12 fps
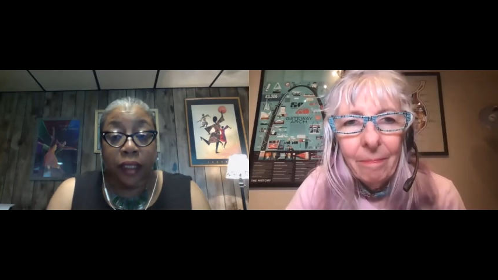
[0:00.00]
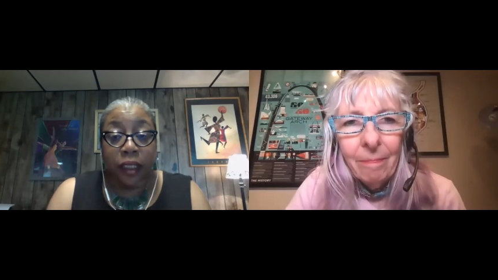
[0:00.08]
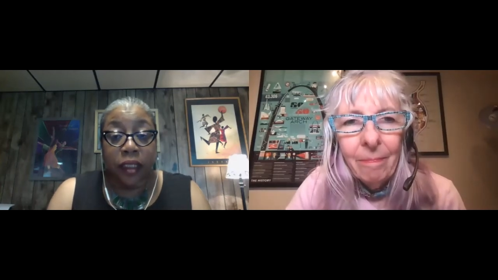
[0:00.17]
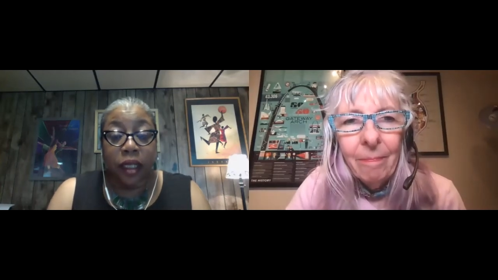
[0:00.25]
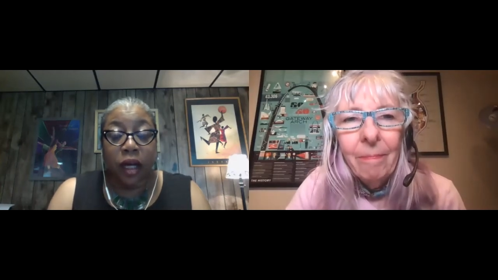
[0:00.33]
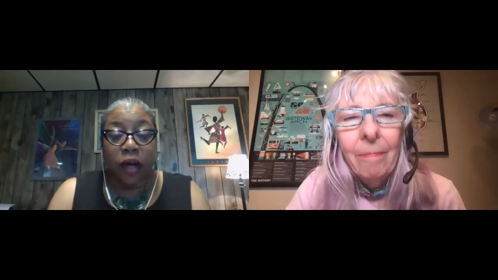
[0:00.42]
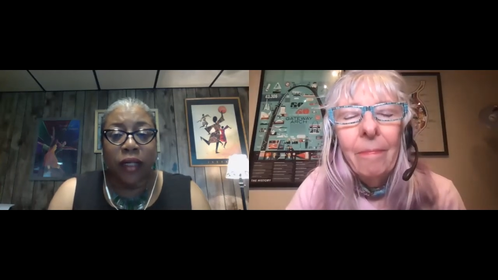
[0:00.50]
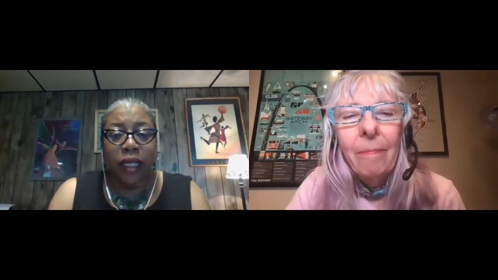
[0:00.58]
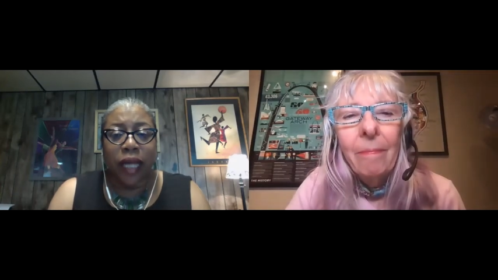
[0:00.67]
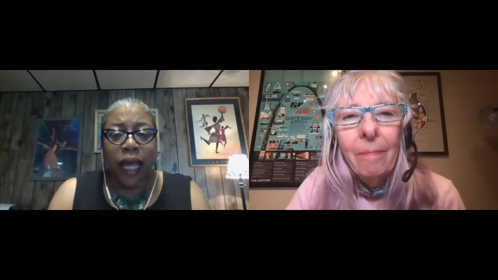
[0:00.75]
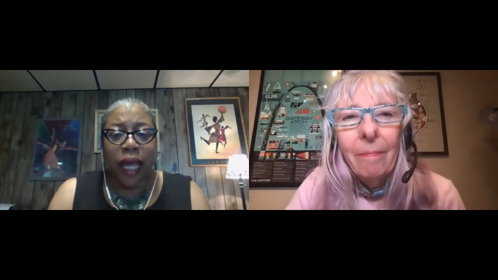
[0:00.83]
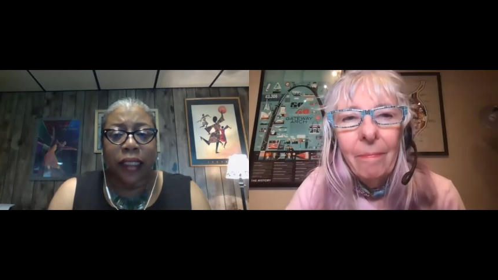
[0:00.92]
Speaker 1: It's called
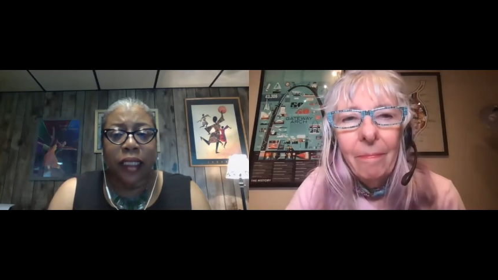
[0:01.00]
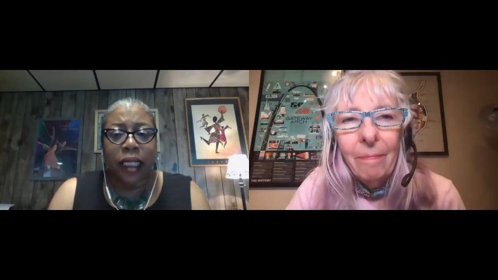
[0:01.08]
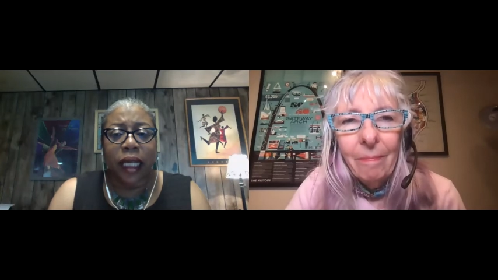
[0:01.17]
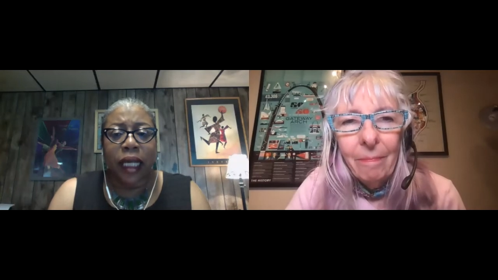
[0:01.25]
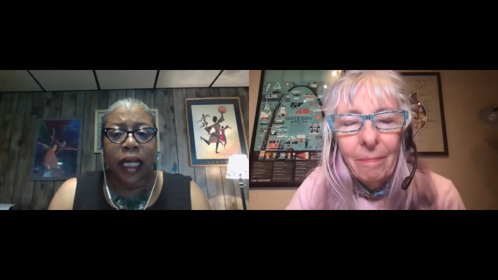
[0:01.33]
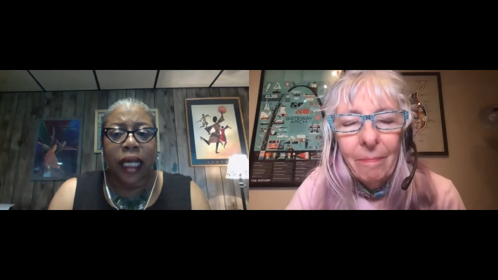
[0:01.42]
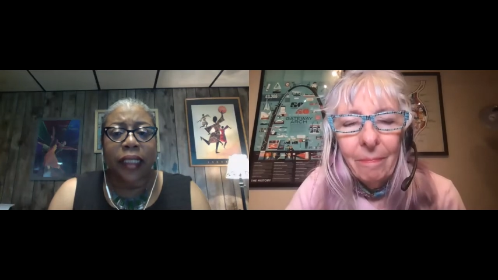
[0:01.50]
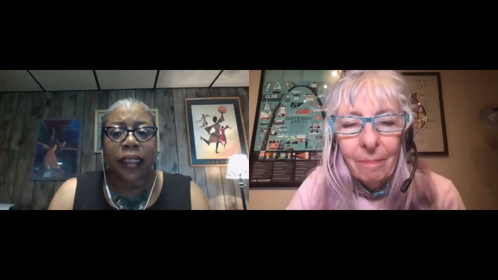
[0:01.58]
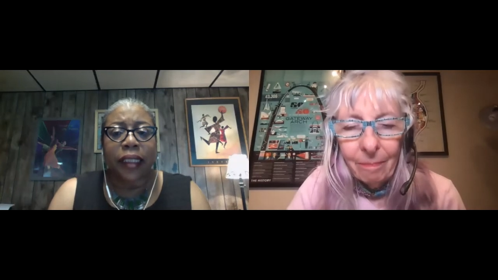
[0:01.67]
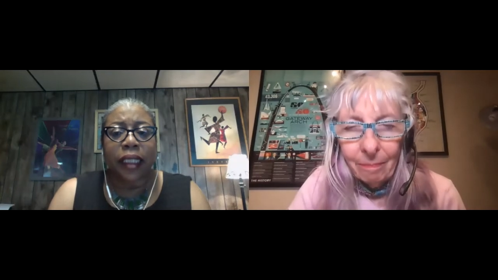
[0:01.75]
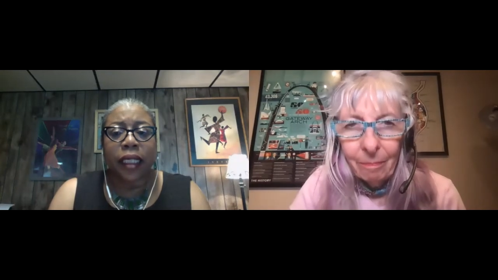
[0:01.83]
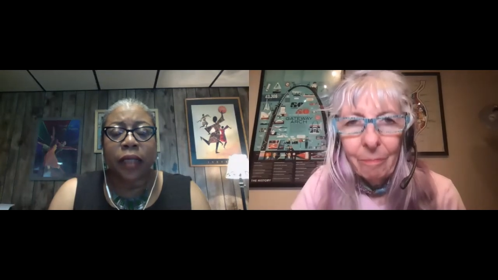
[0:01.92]
NASE, N A
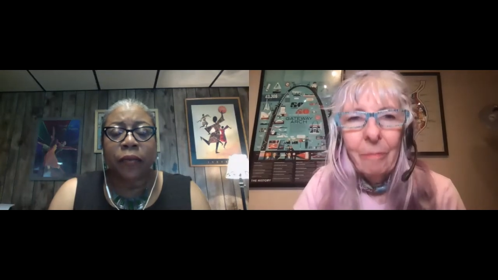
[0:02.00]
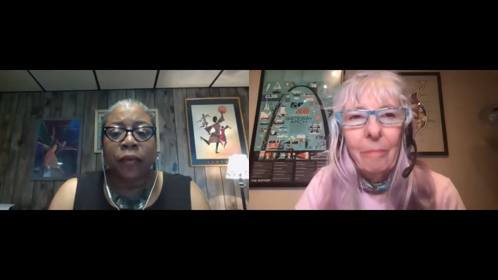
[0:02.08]
S E.